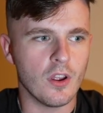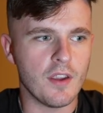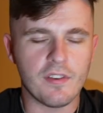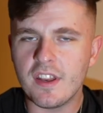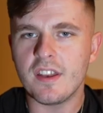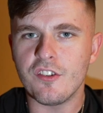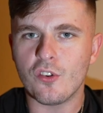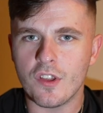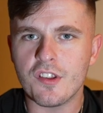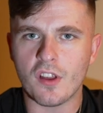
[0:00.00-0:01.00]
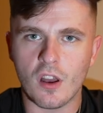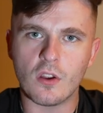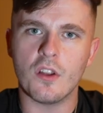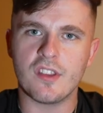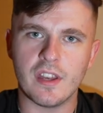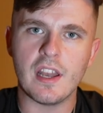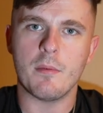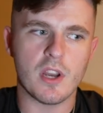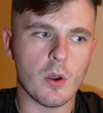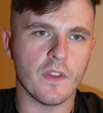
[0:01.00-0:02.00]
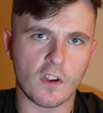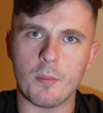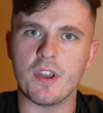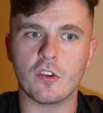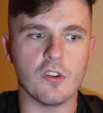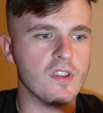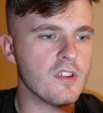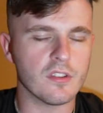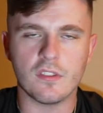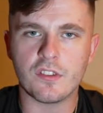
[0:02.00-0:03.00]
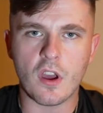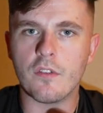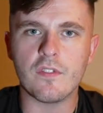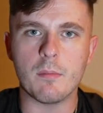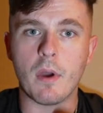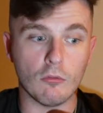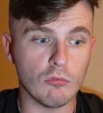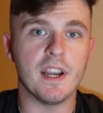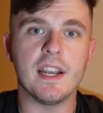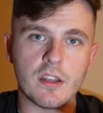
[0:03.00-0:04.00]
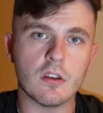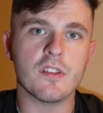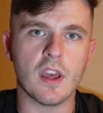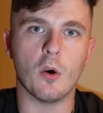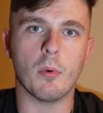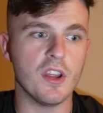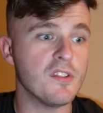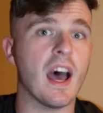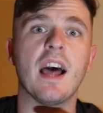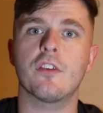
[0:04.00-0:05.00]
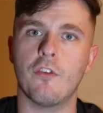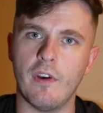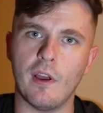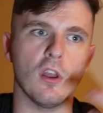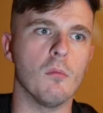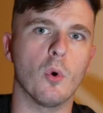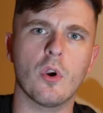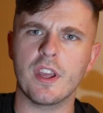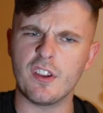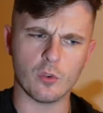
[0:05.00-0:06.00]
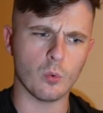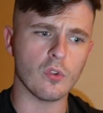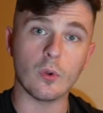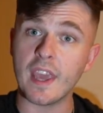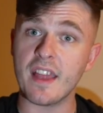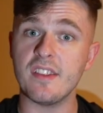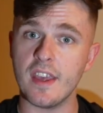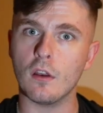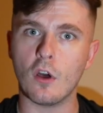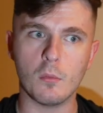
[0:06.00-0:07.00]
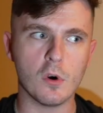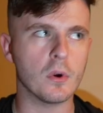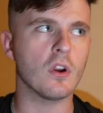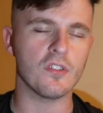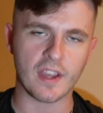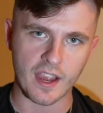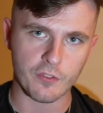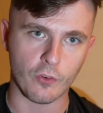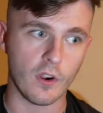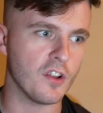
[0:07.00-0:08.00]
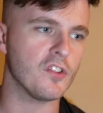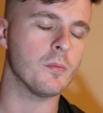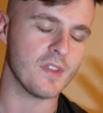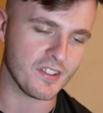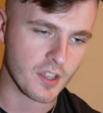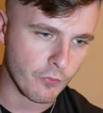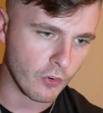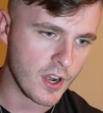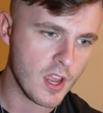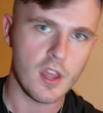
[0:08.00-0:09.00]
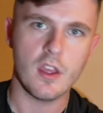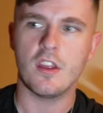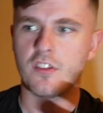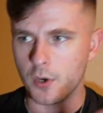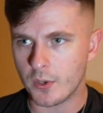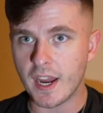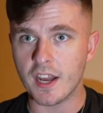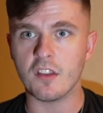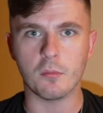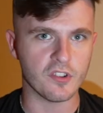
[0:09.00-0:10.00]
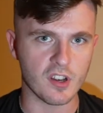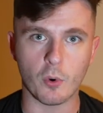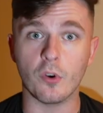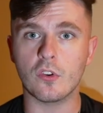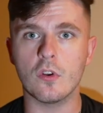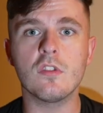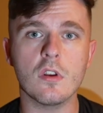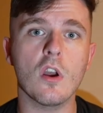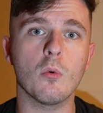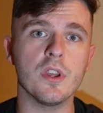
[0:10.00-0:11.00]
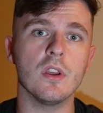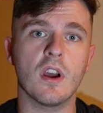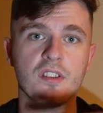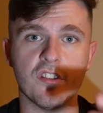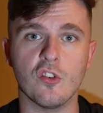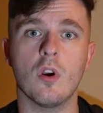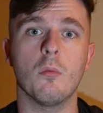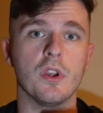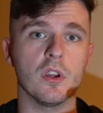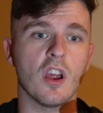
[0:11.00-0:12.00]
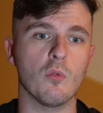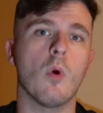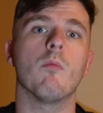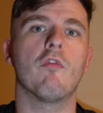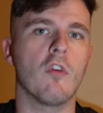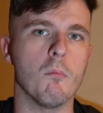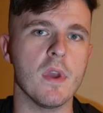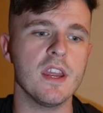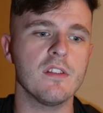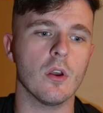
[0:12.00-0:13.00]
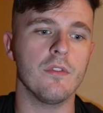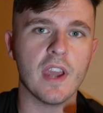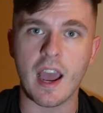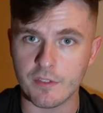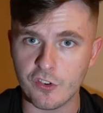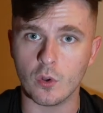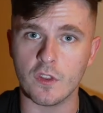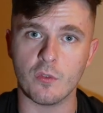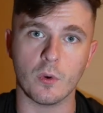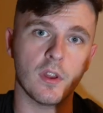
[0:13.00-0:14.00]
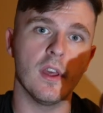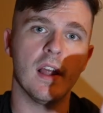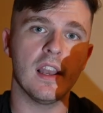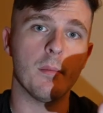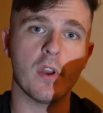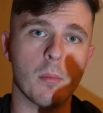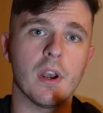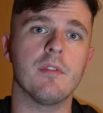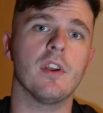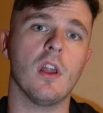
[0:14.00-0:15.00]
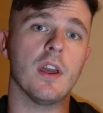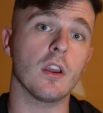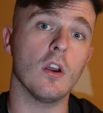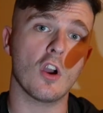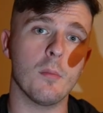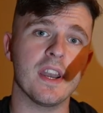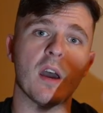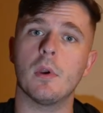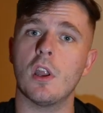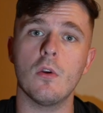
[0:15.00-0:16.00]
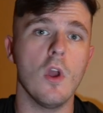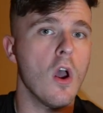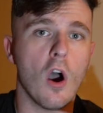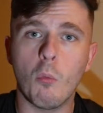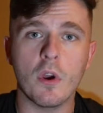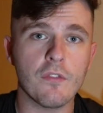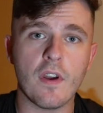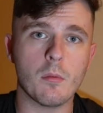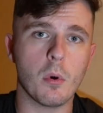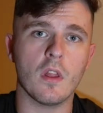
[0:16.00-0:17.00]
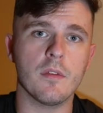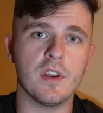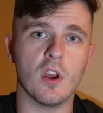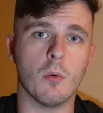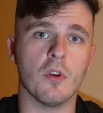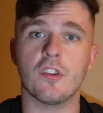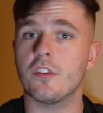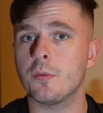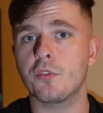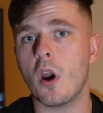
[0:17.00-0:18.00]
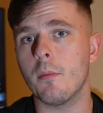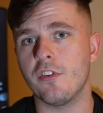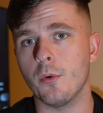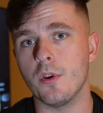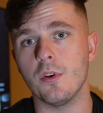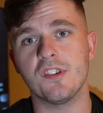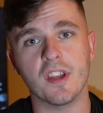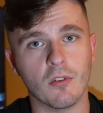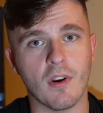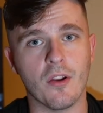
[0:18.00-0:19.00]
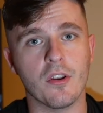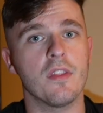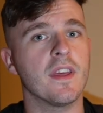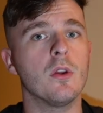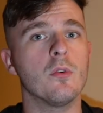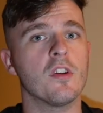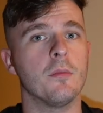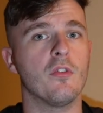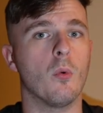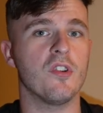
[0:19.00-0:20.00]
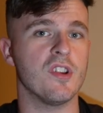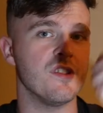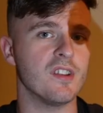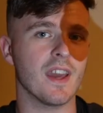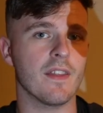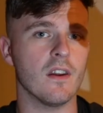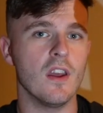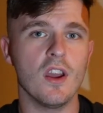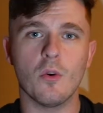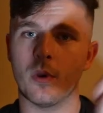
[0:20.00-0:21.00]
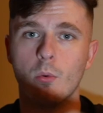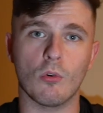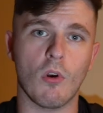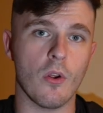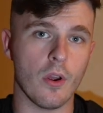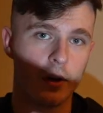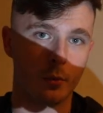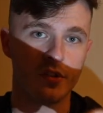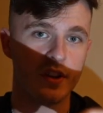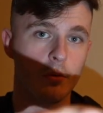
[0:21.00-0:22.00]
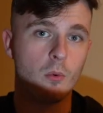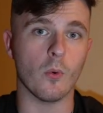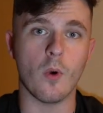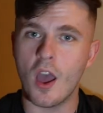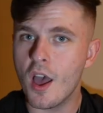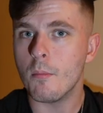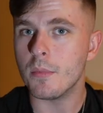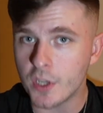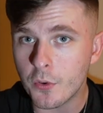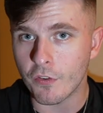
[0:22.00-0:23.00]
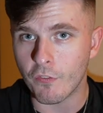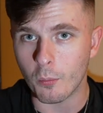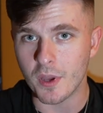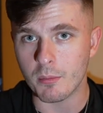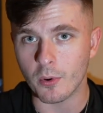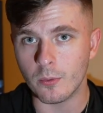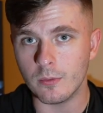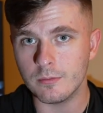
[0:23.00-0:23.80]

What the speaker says: If you did enjoy this style of content, let me know in the comments, because this kind of feedback really does help. I used to ask for it a lot more, and I used to also get it a lot more because I asked for it. I stopped asking for it, so I don't get it as much anymore. It's good to know what you guys enjoy and what you guys want from me. So if you have enjoyed this one, let me know by leaving a like, a comment down below on what your favorite part of the video was. Subscribe if you are new, stick around. Thank you all so much for watching. Together, we will grow, and I will see you all, beautiful people,